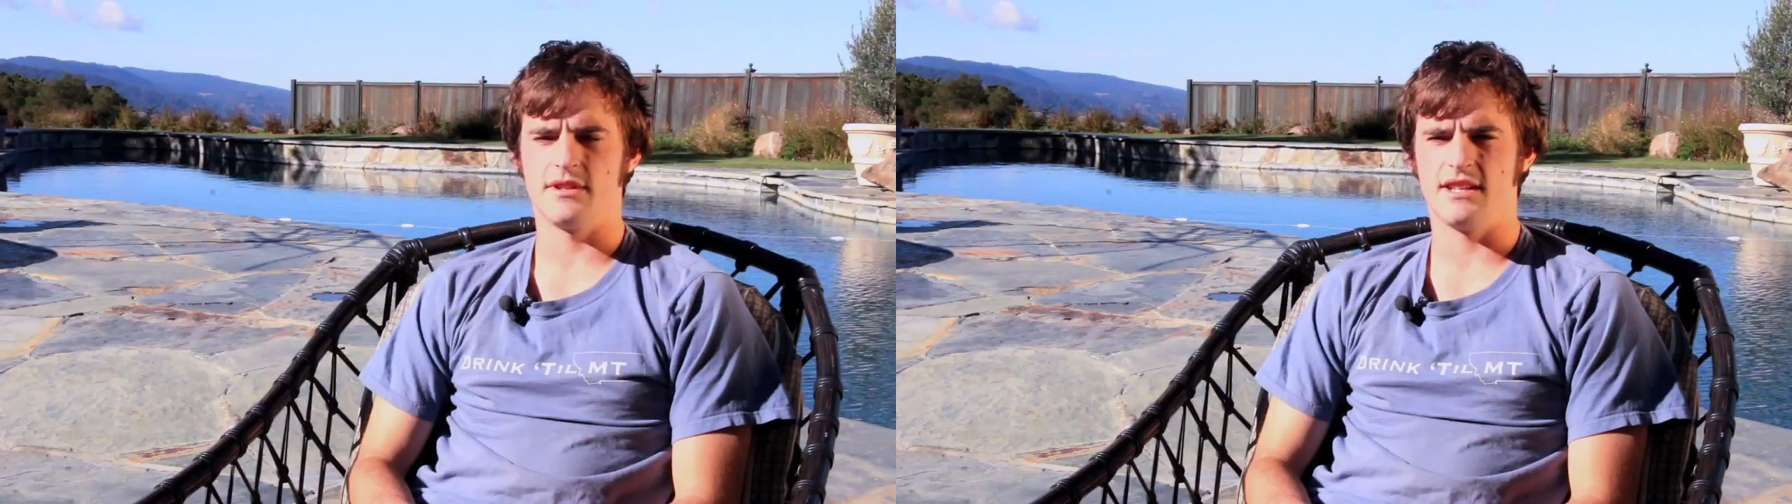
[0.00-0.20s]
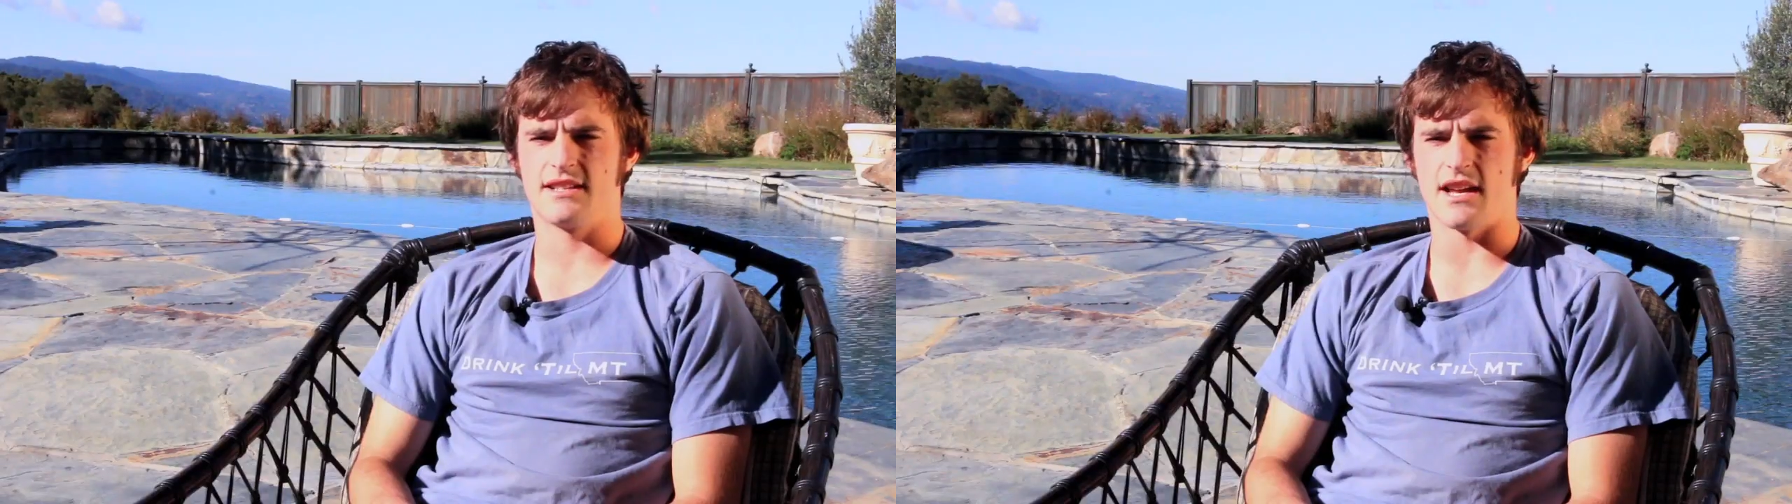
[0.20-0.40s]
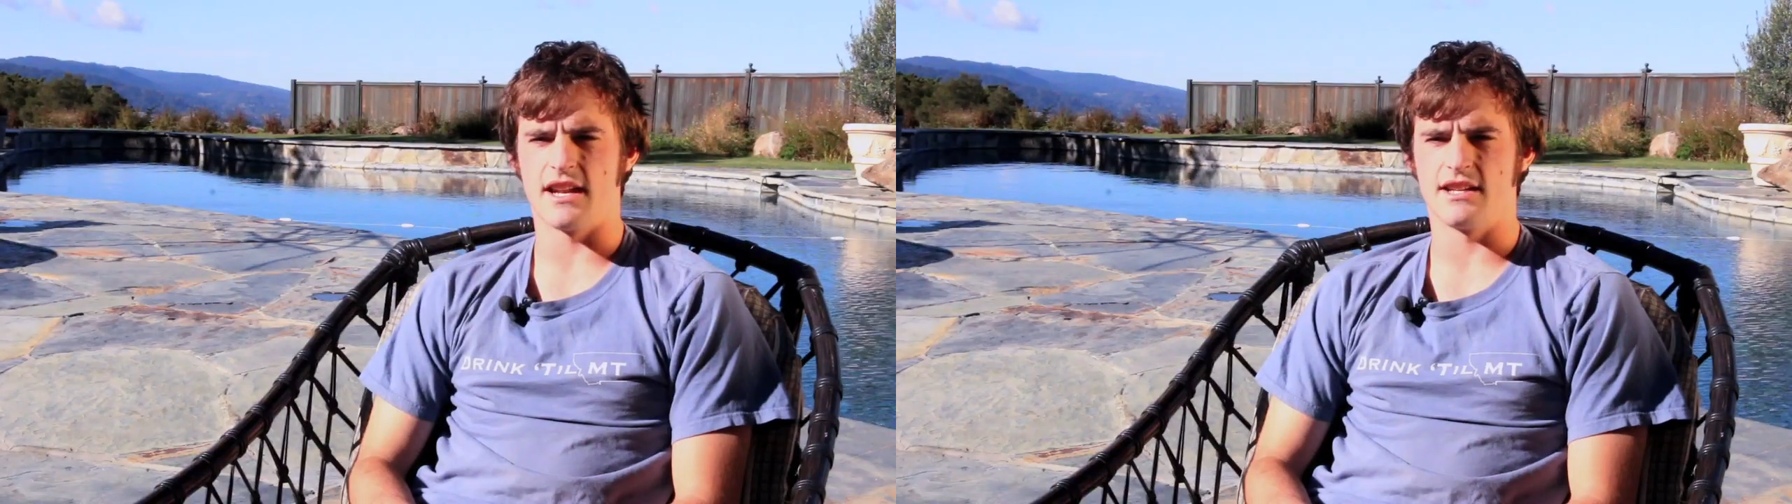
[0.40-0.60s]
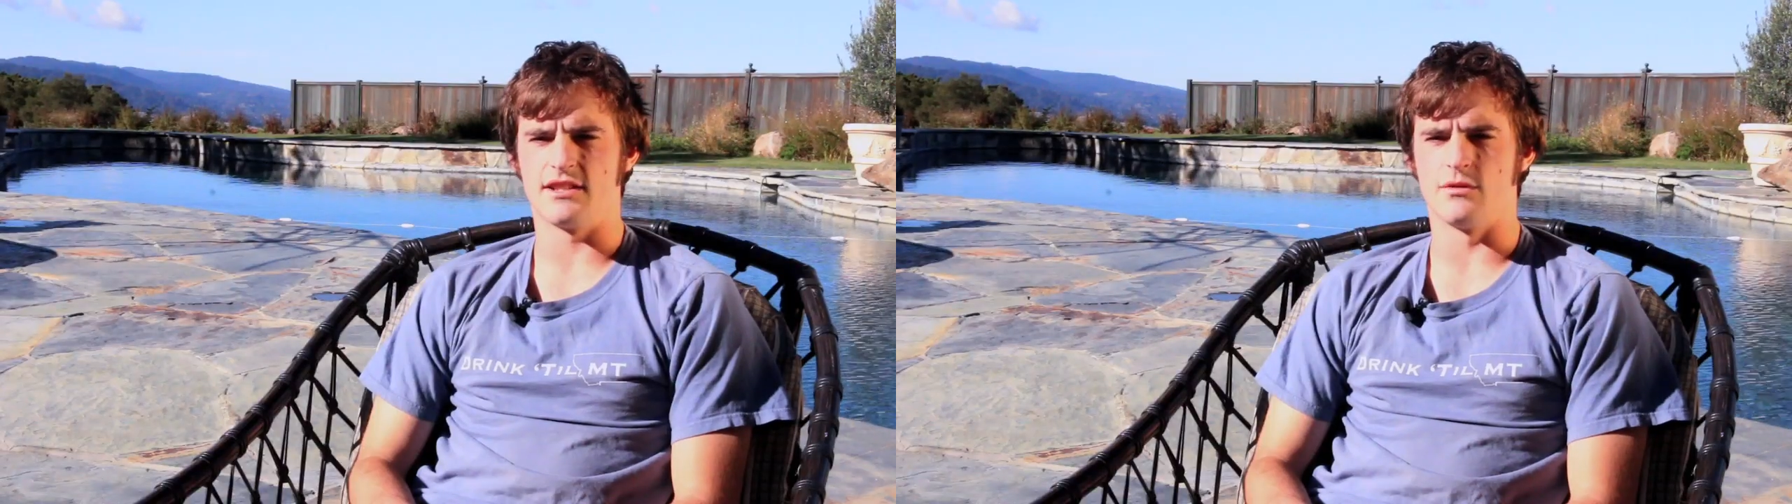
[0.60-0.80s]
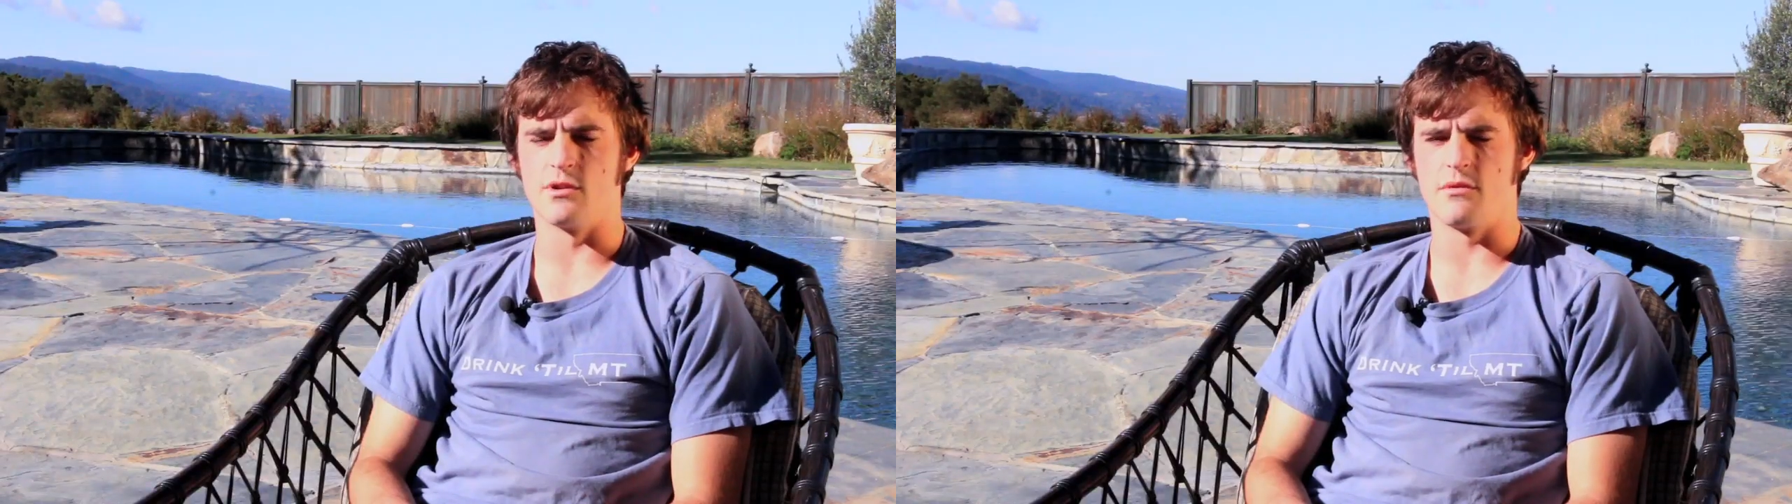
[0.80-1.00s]
really exciting
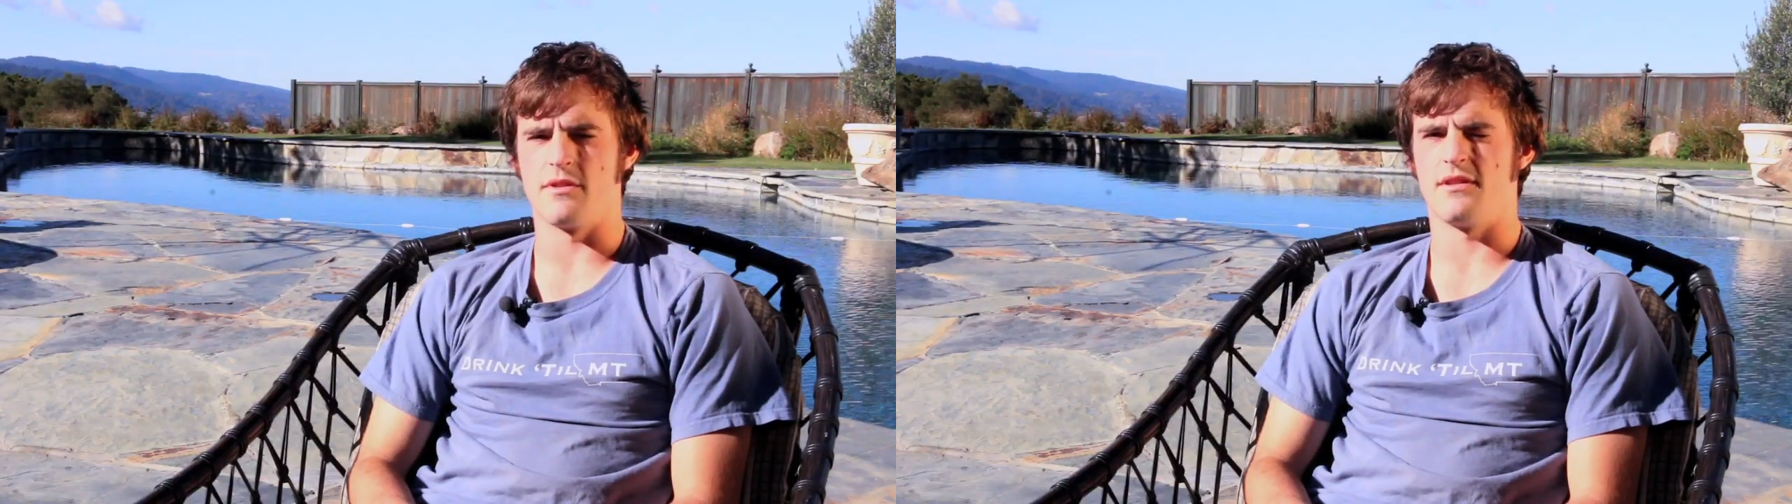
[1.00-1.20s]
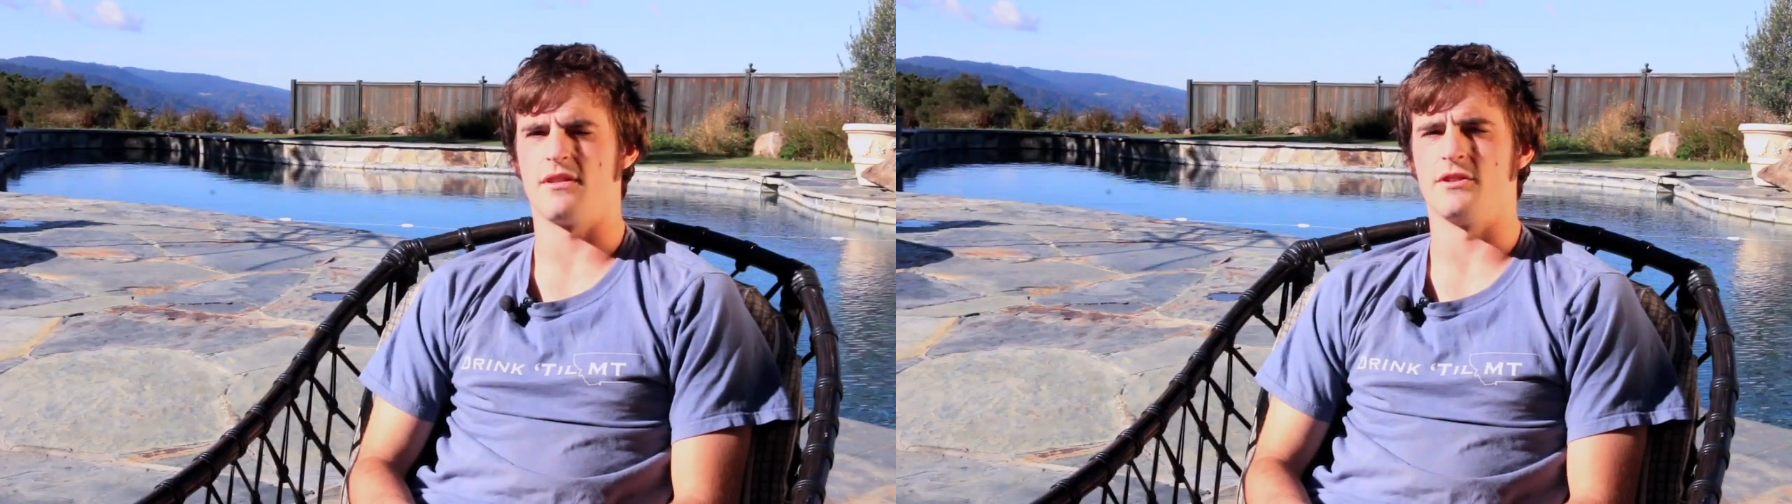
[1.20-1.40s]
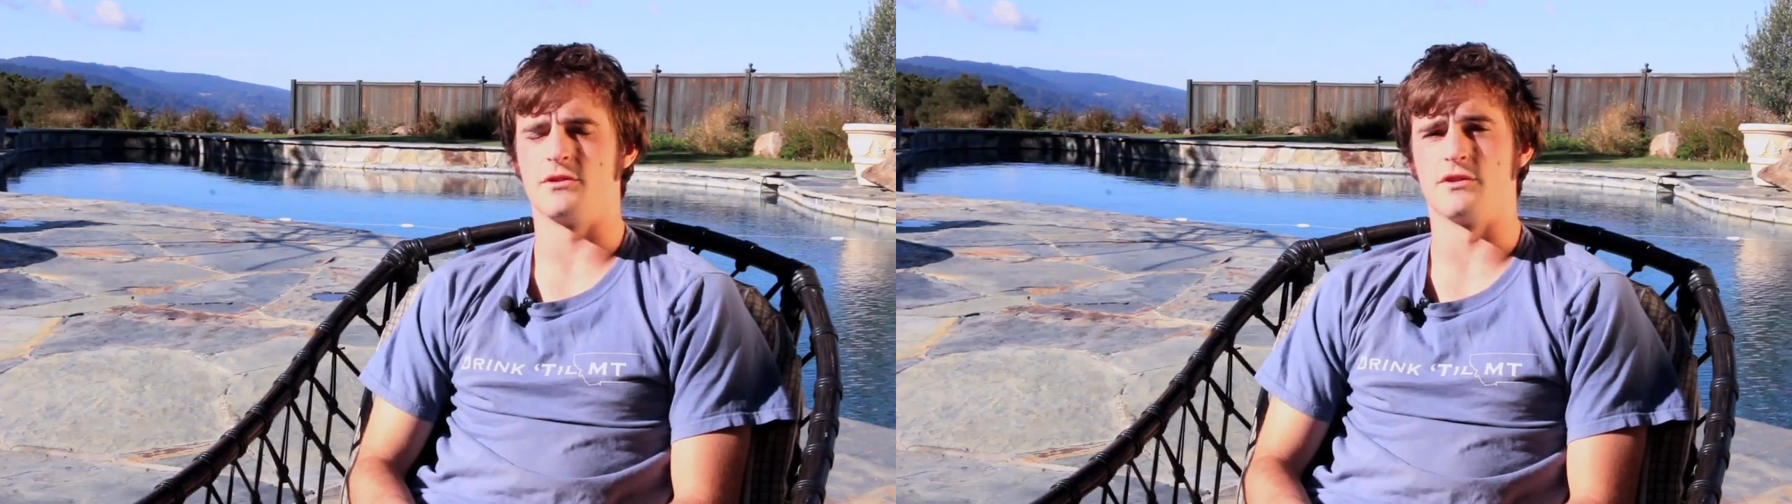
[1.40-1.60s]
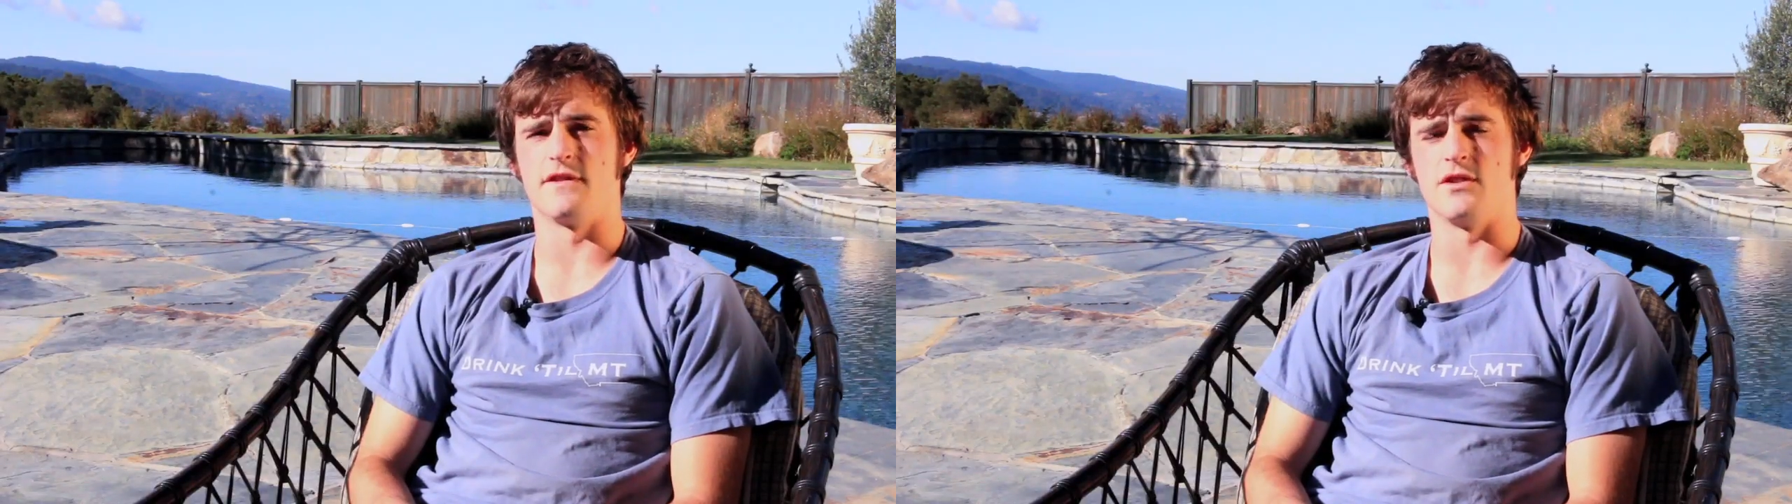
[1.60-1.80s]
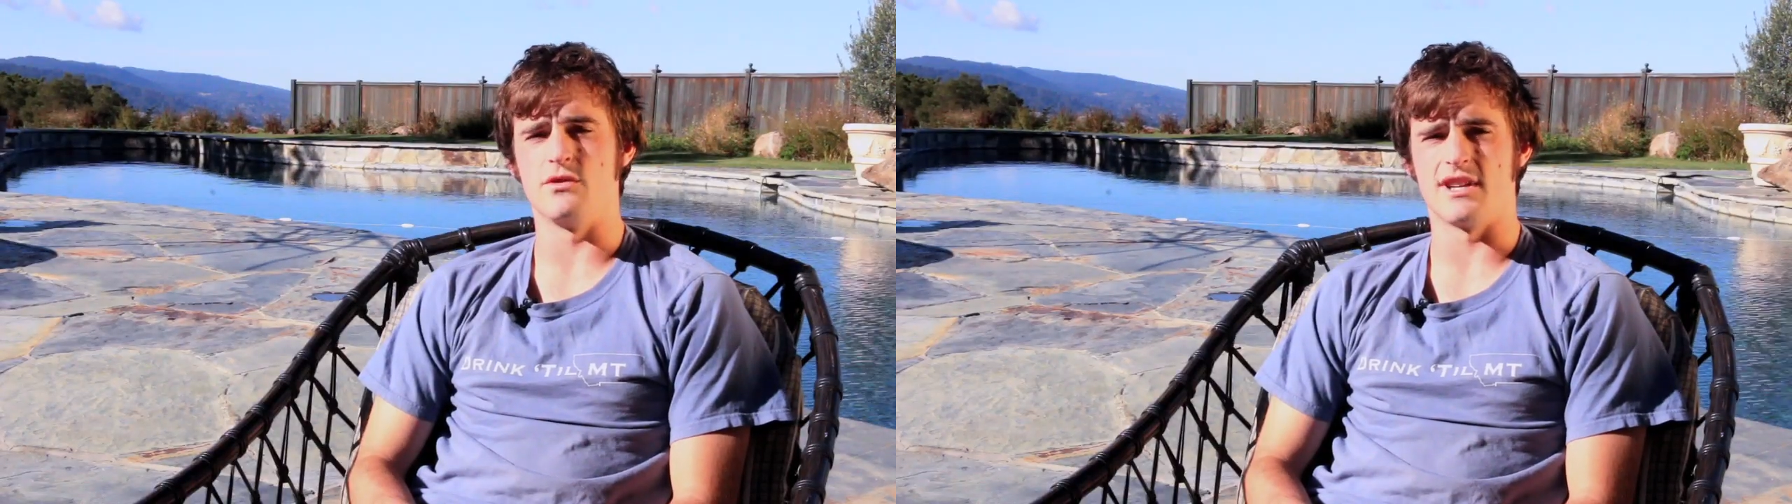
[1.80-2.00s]
to work with all sorts of new